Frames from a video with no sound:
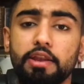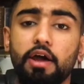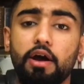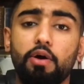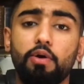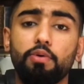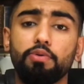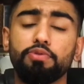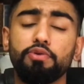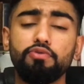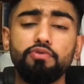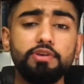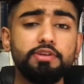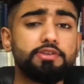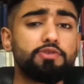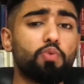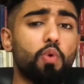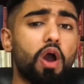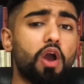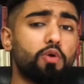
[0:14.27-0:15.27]
Now, the
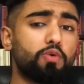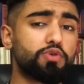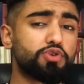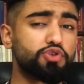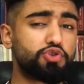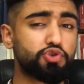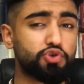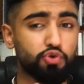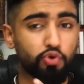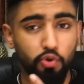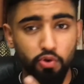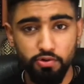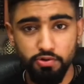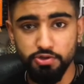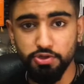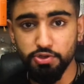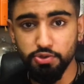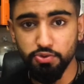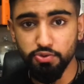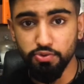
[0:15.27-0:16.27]
reason why I was drawn
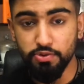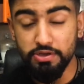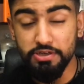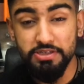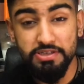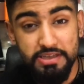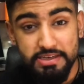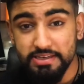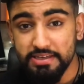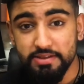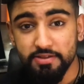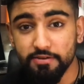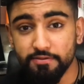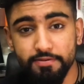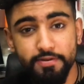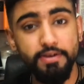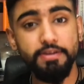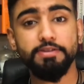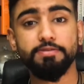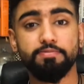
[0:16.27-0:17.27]
to City in the
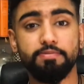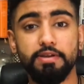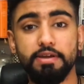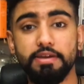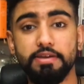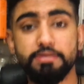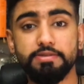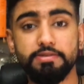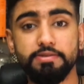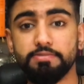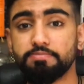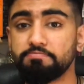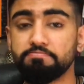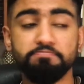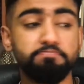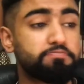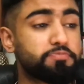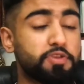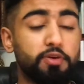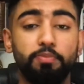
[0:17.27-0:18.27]
first place,
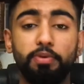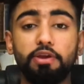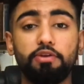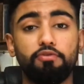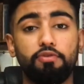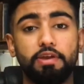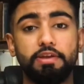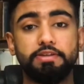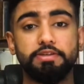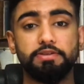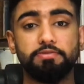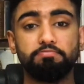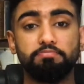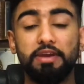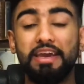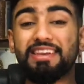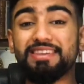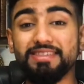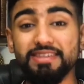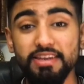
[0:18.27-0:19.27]
the big reason,
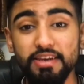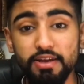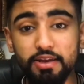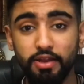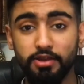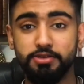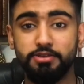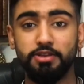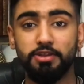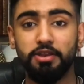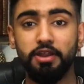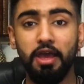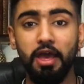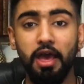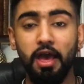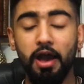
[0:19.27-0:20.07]
it's in London.